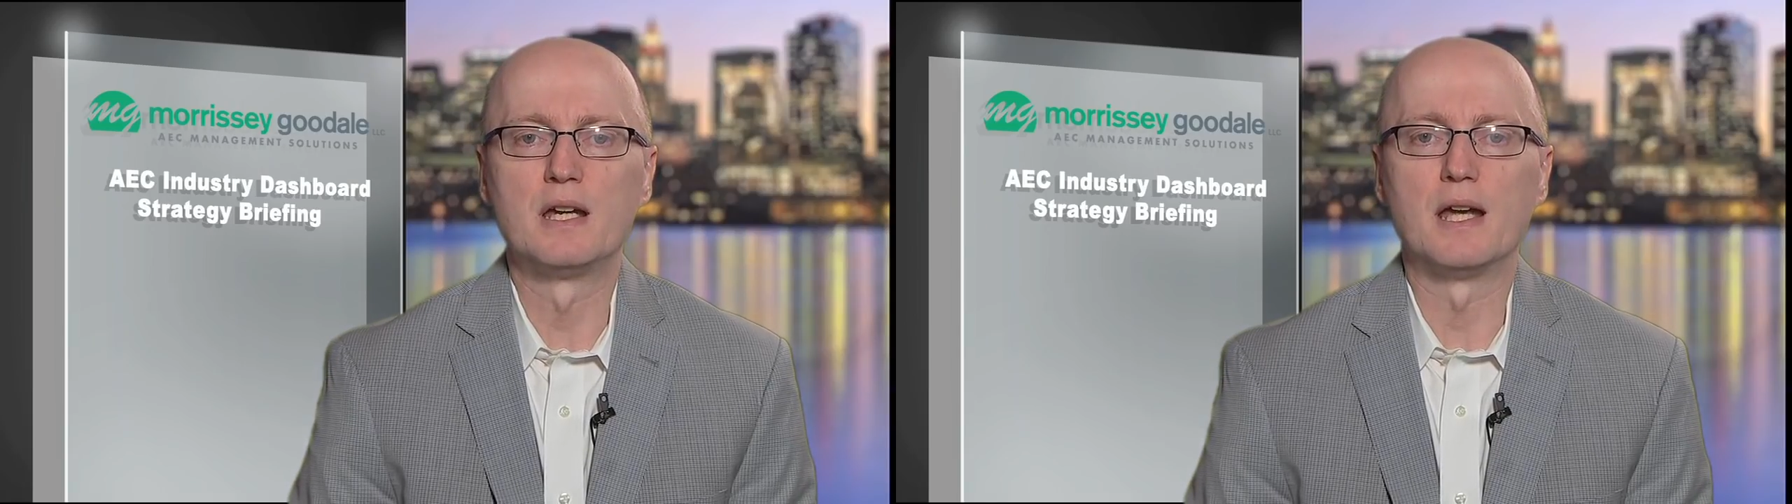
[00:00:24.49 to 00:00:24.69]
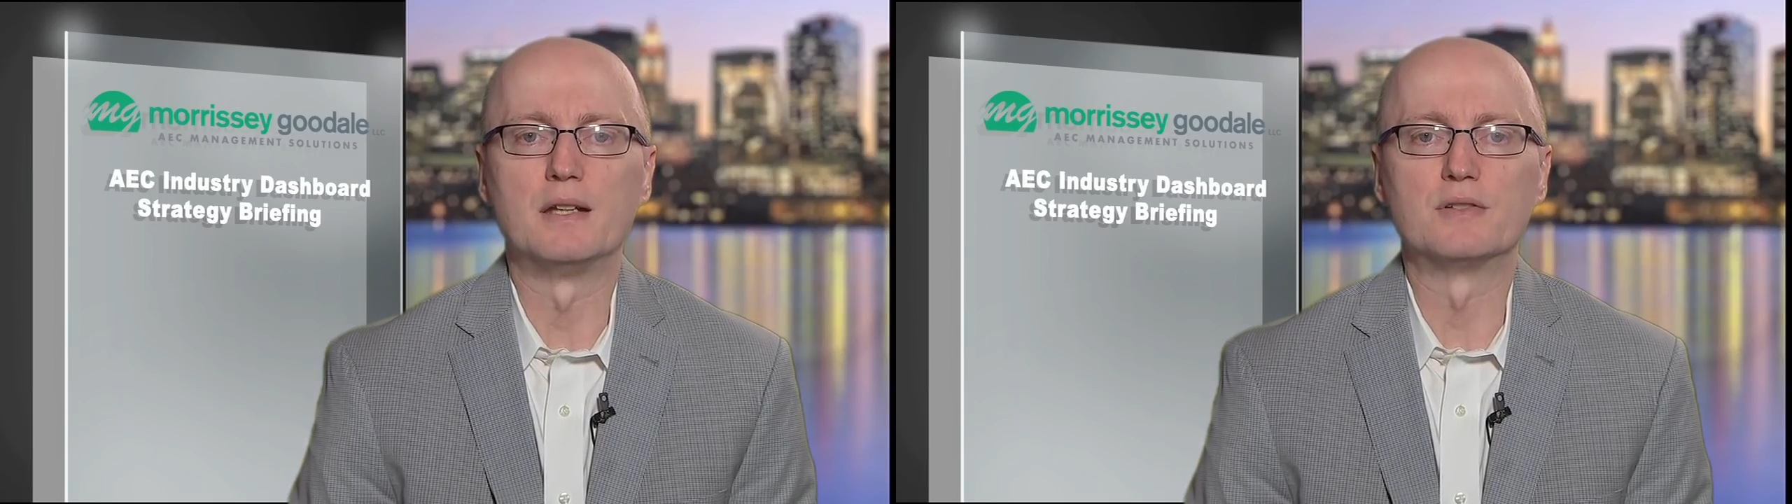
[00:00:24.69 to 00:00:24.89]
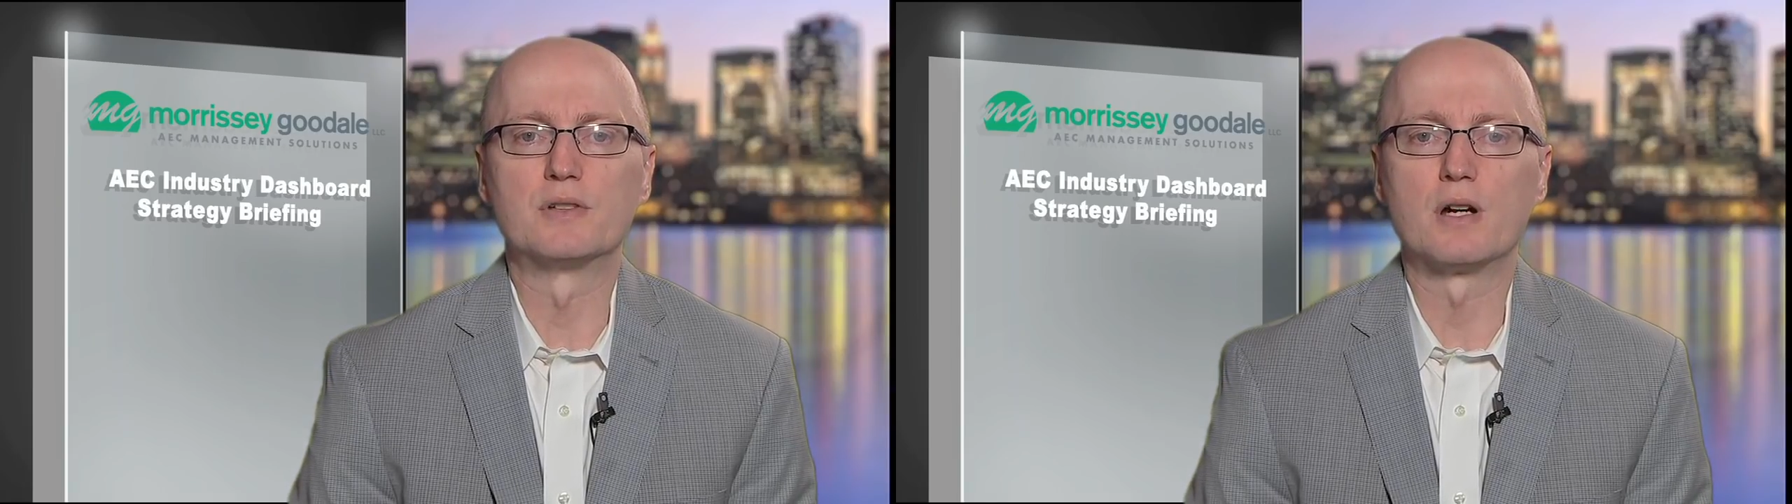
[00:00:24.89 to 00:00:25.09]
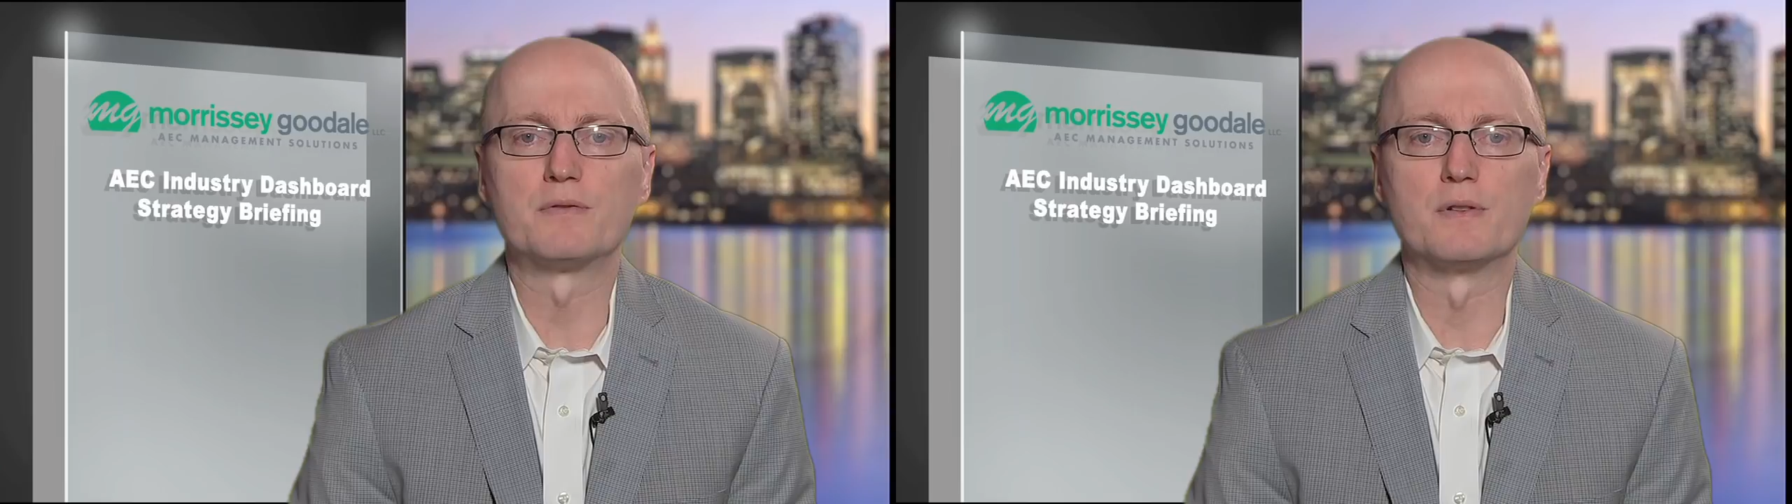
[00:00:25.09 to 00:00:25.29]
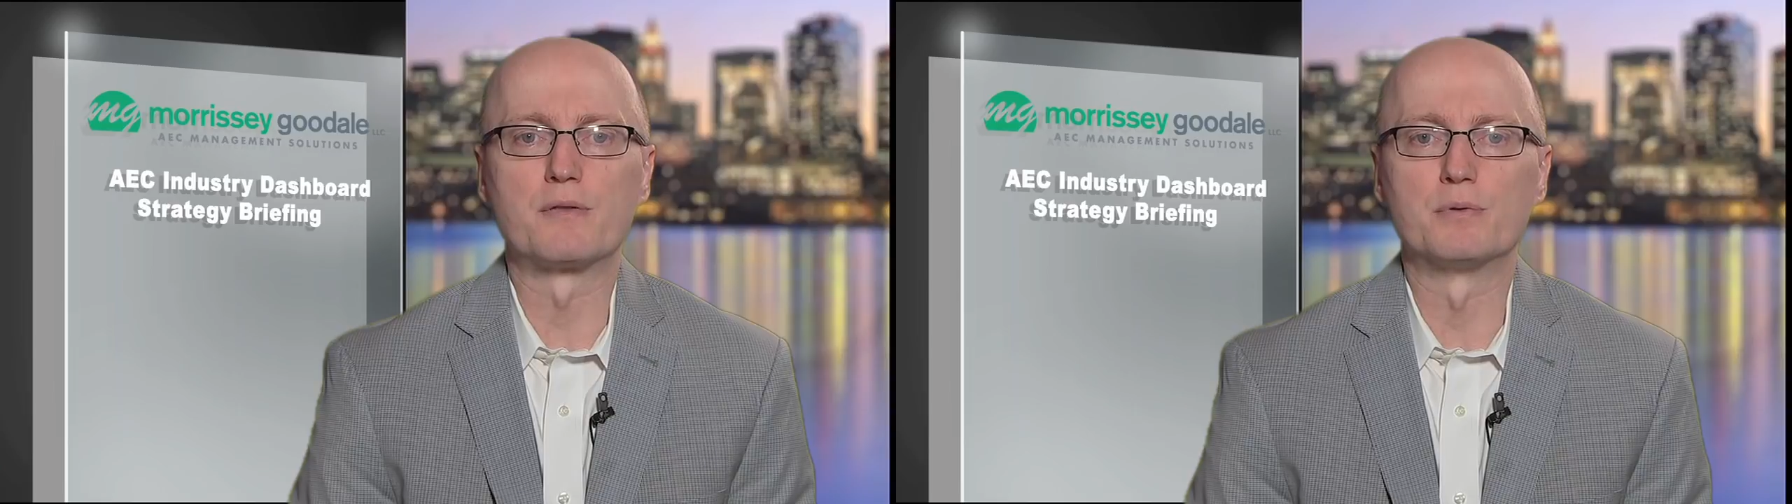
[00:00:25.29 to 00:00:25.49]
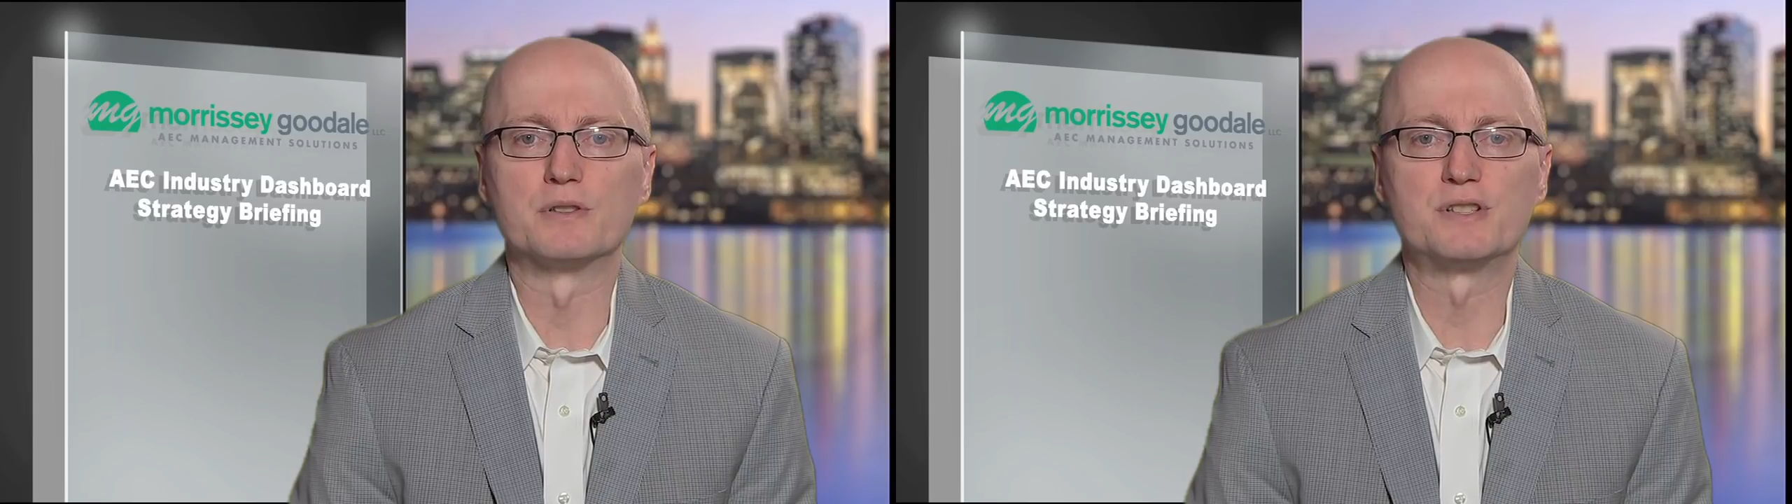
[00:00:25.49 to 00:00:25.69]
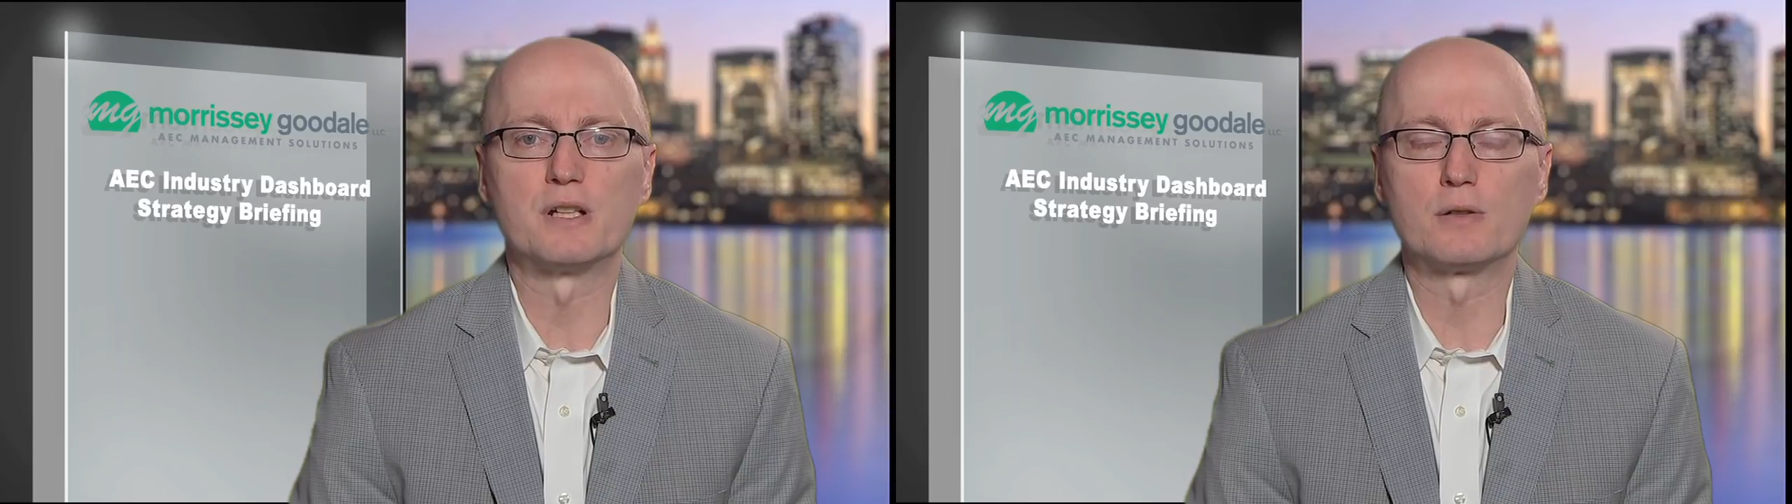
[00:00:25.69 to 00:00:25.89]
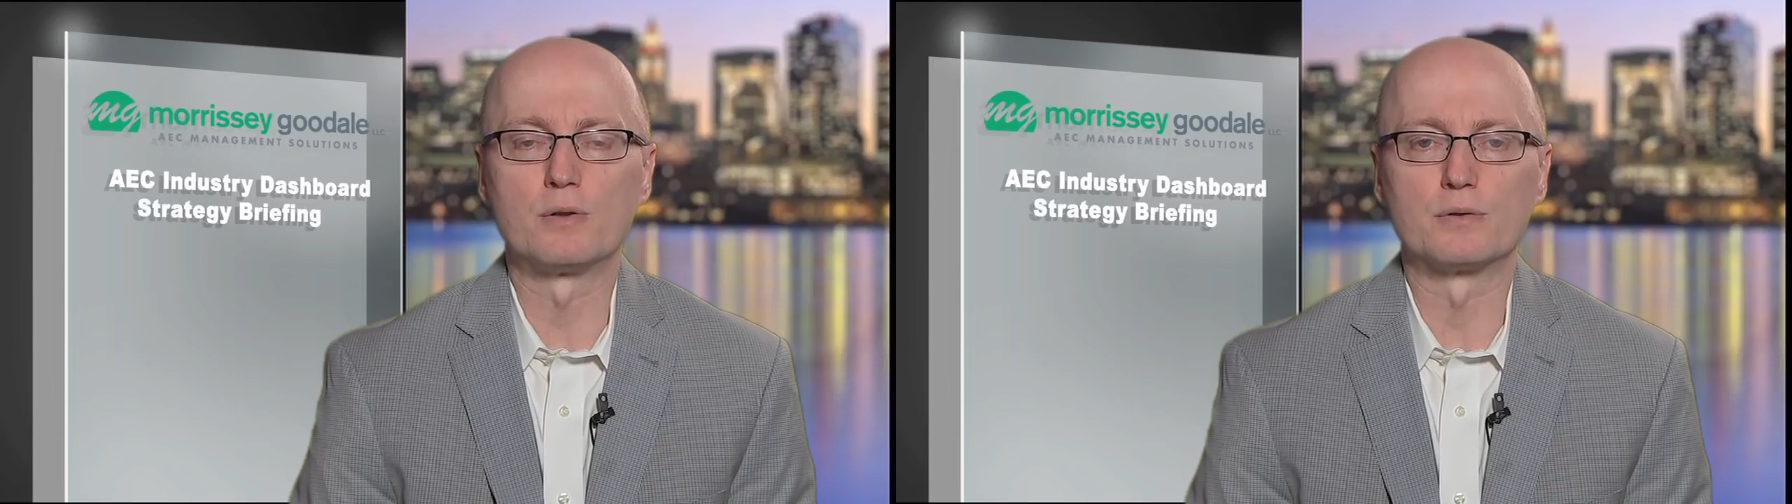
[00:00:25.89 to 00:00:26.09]
and is governed through a
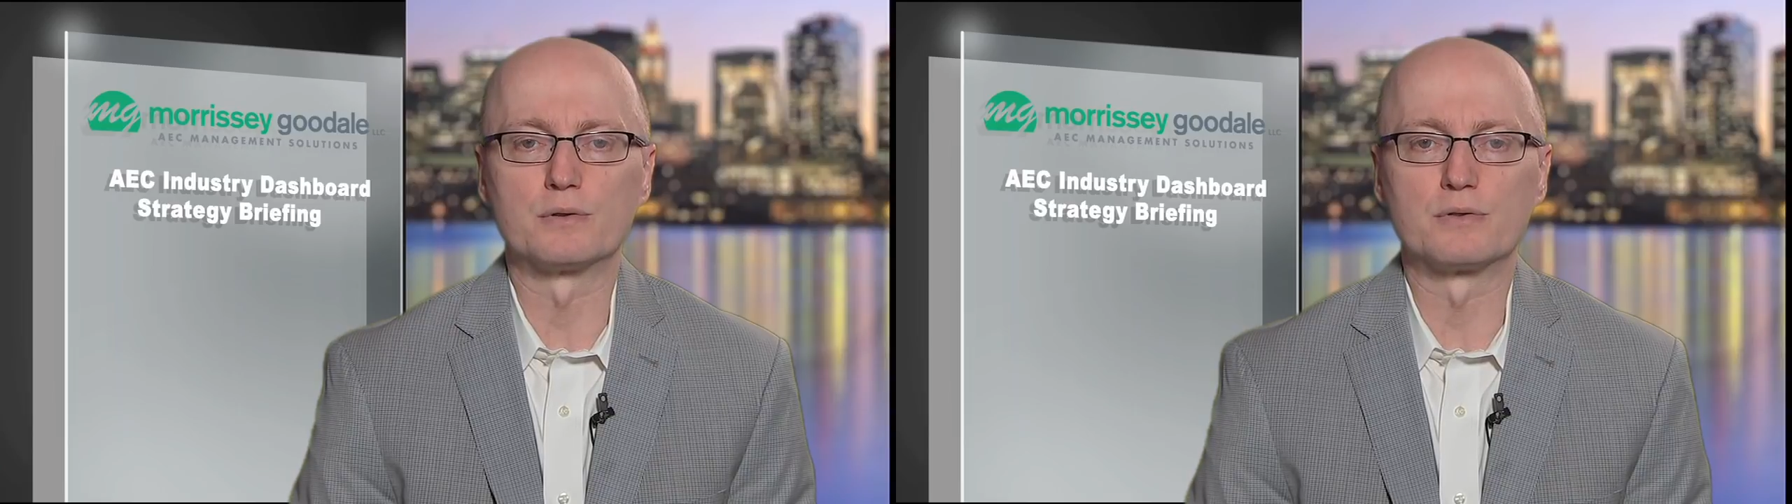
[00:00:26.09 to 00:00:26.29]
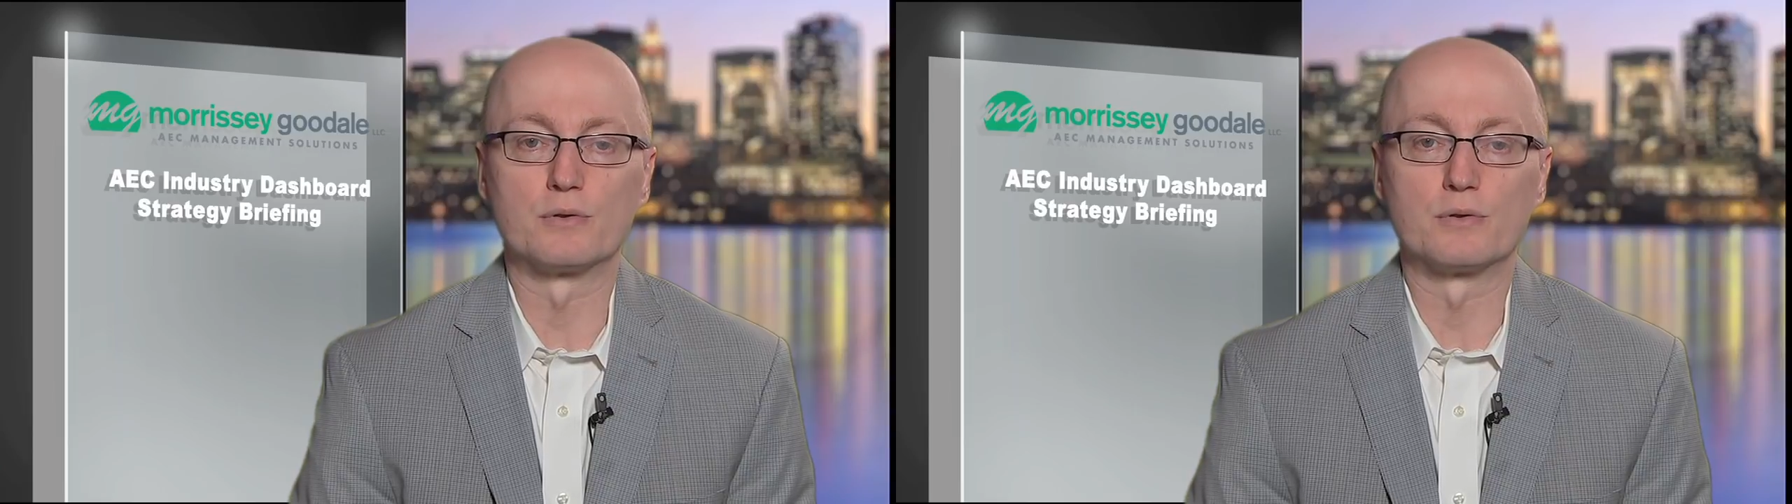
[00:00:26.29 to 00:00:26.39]
shareholders